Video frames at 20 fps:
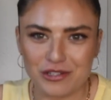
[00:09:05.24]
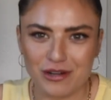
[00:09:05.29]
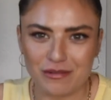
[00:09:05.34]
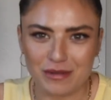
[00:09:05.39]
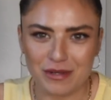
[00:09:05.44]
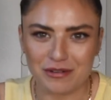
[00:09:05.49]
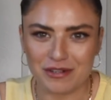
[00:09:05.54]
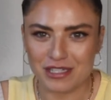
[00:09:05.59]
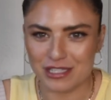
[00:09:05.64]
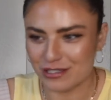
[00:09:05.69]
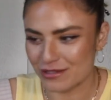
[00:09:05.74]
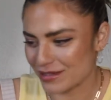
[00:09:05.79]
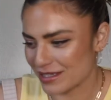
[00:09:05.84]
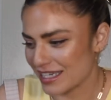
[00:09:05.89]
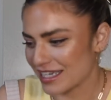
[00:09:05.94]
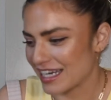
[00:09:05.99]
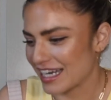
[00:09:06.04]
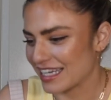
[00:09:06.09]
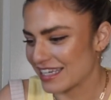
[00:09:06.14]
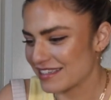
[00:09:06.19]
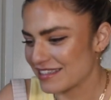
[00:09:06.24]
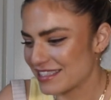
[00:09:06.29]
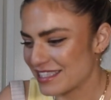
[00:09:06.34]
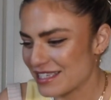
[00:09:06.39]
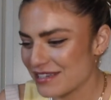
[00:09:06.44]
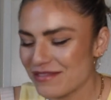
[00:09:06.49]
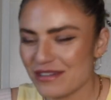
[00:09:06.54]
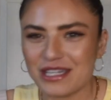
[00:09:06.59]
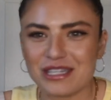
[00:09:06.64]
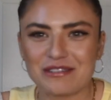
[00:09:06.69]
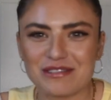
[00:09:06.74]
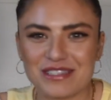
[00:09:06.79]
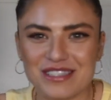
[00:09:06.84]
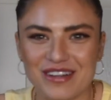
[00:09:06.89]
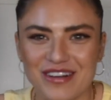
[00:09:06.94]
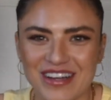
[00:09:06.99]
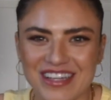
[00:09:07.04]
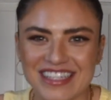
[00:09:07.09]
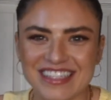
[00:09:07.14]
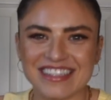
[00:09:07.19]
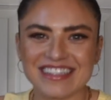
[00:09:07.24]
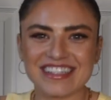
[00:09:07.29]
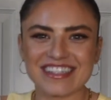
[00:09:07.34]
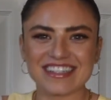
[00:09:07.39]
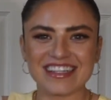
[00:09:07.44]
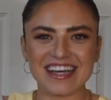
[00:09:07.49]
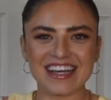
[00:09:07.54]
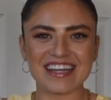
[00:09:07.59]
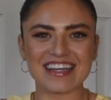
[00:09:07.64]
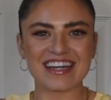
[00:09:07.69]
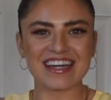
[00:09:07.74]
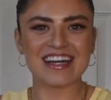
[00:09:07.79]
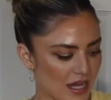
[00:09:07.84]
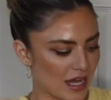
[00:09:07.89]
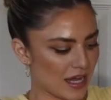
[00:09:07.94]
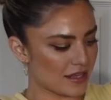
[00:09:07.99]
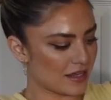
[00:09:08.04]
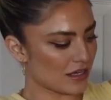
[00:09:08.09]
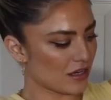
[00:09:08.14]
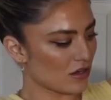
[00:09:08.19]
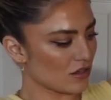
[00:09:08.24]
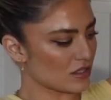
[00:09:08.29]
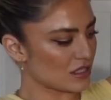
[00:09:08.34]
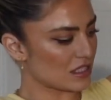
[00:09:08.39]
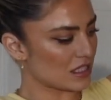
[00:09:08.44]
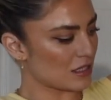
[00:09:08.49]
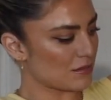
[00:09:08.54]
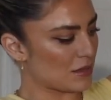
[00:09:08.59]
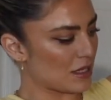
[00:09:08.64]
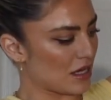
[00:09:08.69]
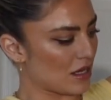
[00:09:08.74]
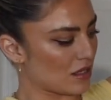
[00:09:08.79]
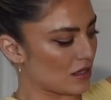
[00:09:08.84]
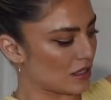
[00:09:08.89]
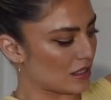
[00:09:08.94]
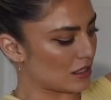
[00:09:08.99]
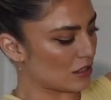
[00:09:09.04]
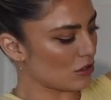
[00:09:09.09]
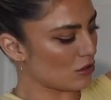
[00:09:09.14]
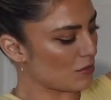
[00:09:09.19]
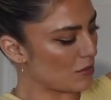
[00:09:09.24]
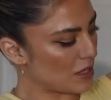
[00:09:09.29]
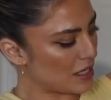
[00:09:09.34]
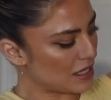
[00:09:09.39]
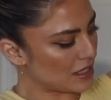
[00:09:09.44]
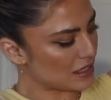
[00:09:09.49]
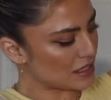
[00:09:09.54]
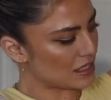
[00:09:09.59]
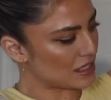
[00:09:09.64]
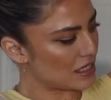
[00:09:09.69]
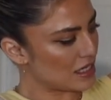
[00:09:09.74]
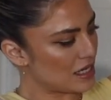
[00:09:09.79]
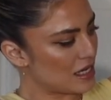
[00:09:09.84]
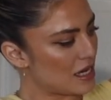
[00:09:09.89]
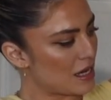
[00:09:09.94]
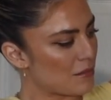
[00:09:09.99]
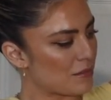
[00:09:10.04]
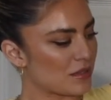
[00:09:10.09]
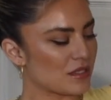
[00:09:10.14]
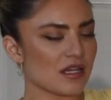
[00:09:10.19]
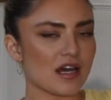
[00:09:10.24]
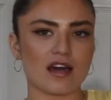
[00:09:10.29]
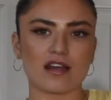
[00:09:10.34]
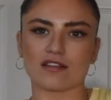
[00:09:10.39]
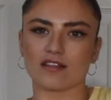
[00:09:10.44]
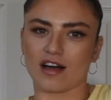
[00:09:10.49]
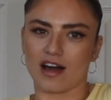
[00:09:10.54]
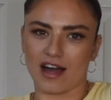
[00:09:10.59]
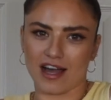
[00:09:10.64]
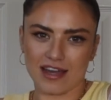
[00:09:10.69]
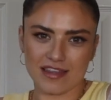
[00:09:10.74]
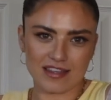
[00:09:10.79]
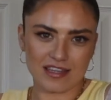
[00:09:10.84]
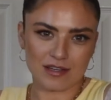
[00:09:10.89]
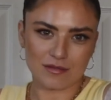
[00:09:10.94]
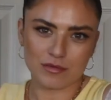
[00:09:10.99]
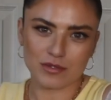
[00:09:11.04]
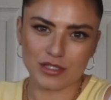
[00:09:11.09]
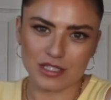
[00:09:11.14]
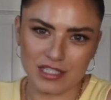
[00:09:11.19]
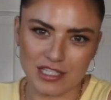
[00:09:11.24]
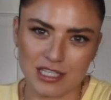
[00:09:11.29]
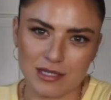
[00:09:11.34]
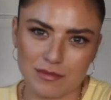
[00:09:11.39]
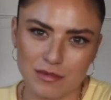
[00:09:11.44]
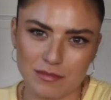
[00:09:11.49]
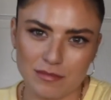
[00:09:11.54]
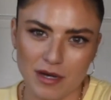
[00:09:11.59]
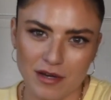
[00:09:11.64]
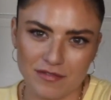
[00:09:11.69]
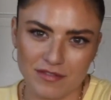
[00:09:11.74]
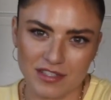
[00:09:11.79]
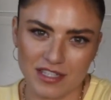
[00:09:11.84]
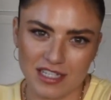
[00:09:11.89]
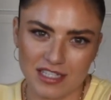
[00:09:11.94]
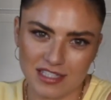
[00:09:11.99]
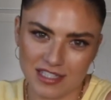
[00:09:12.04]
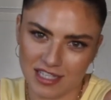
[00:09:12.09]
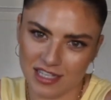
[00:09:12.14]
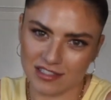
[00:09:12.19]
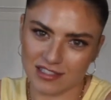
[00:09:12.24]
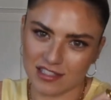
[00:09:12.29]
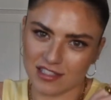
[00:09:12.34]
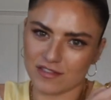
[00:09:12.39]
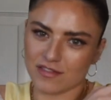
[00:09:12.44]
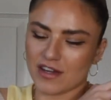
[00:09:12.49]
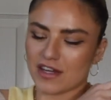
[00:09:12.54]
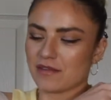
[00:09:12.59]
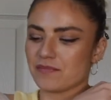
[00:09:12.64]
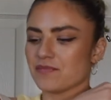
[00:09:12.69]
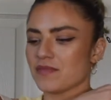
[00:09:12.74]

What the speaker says: around my wrist so I could kind of see what it was going to look like. Yeah, I think I'll slim it a little bit, but not a lot. I think I'm going to keep the puffiness because it's fun.